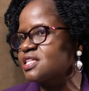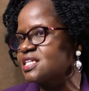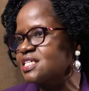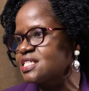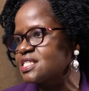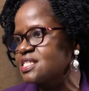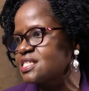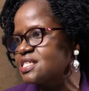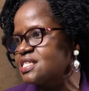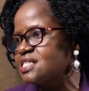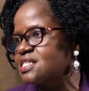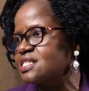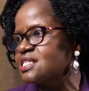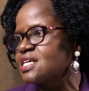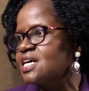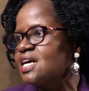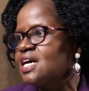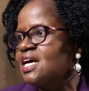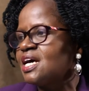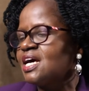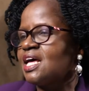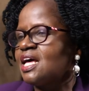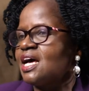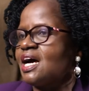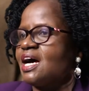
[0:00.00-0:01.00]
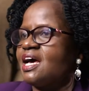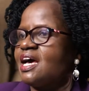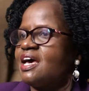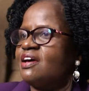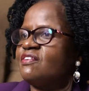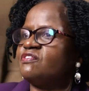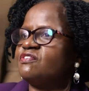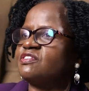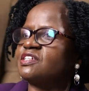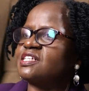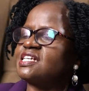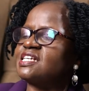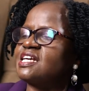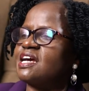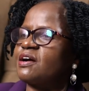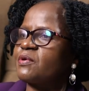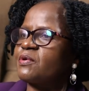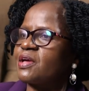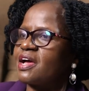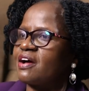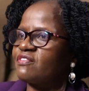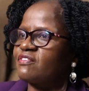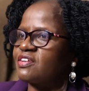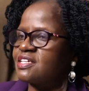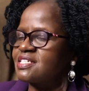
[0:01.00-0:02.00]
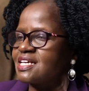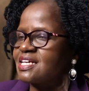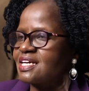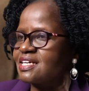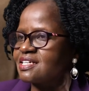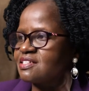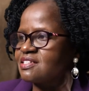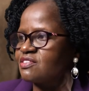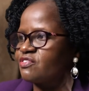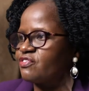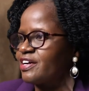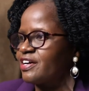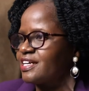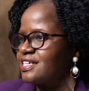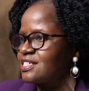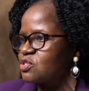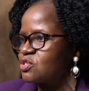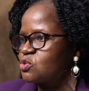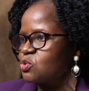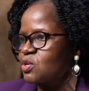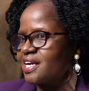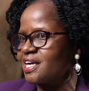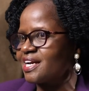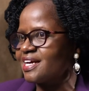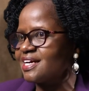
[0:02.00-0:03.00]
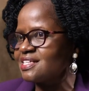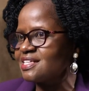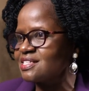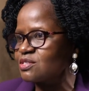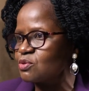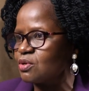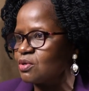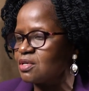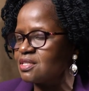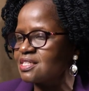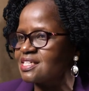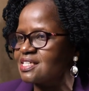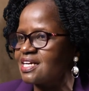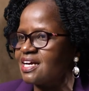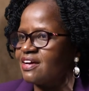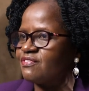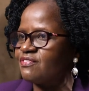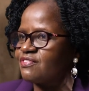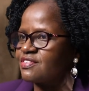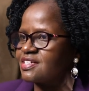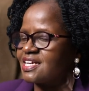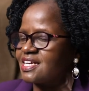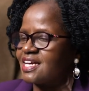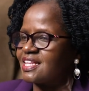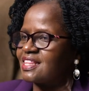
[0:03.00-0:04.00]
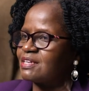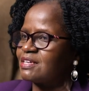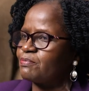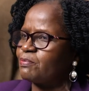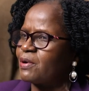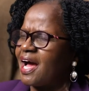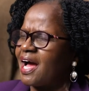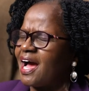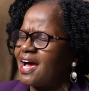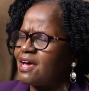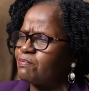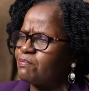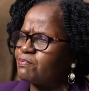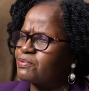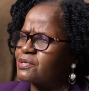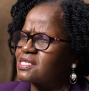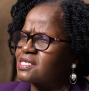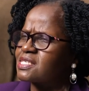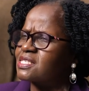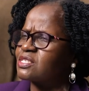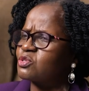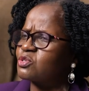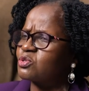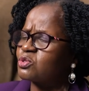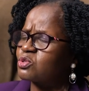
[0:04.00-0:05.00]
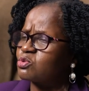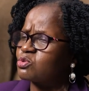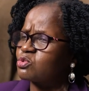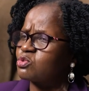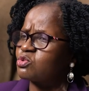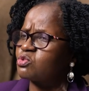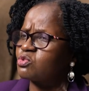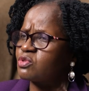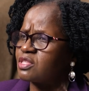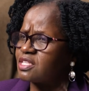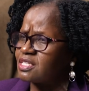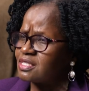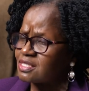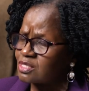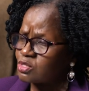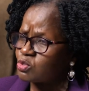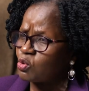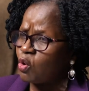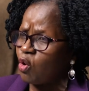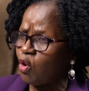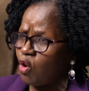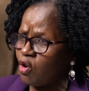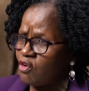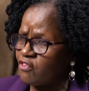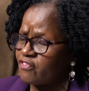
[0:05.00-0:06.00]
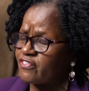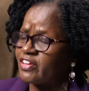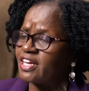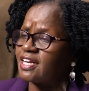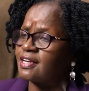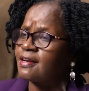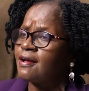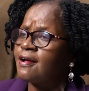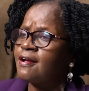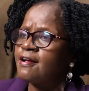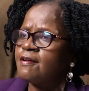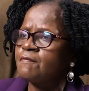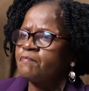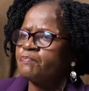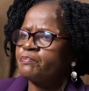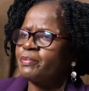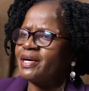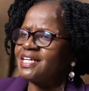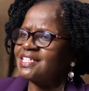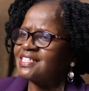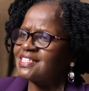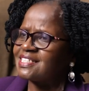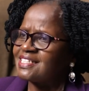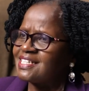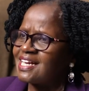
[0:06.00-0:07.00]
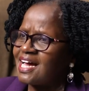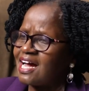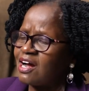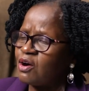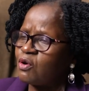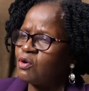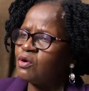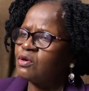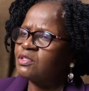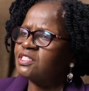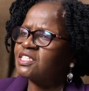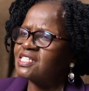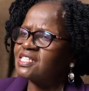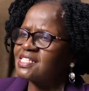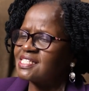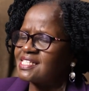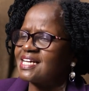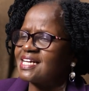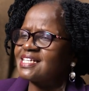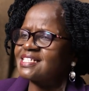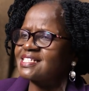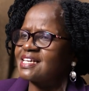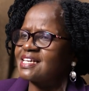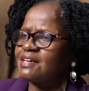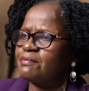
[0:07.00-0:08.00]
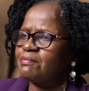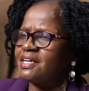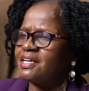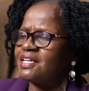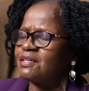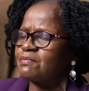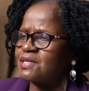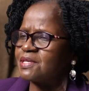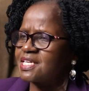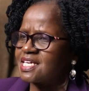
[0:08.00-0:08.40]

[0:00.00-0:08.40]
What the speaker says: the sins. Every year we have a sacrifice to cleanse what? Every year the high priest used to do this so often. But now Jesus came and